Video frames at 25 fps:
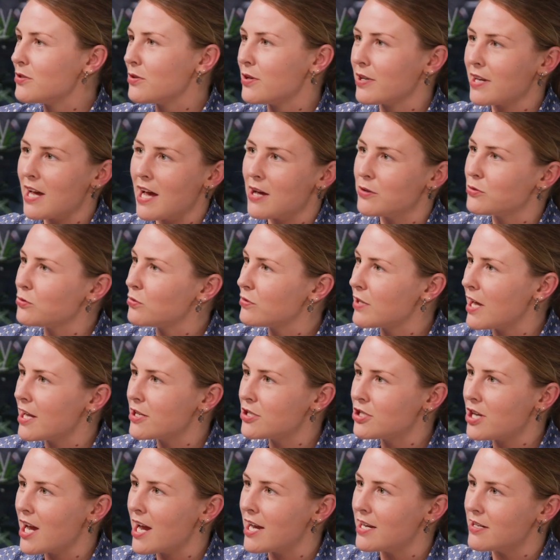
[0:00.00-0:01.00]
into account all
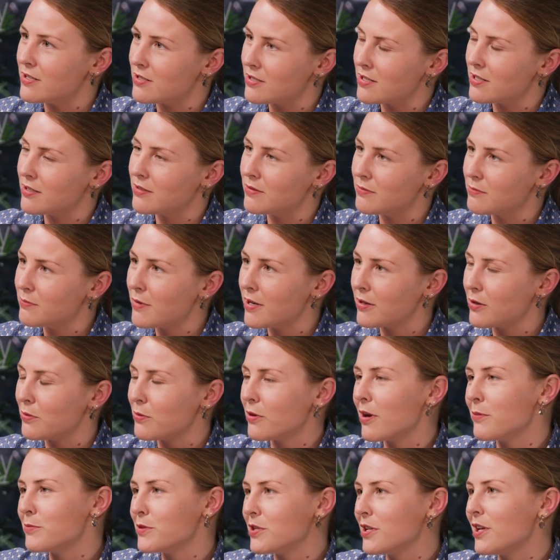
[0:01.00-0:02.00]
that change? And Michael,
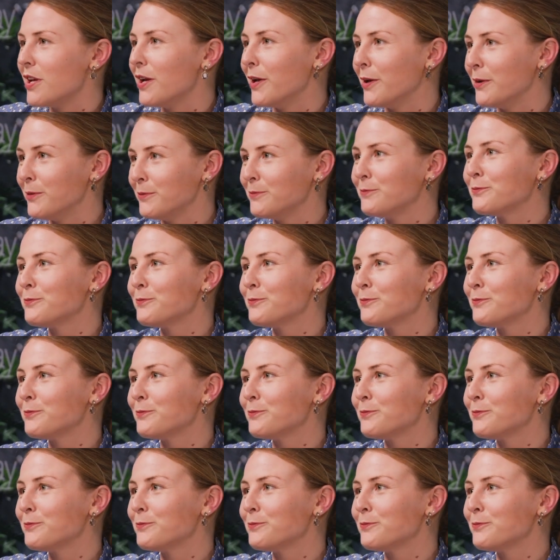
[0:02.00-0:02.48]
we'll come to you.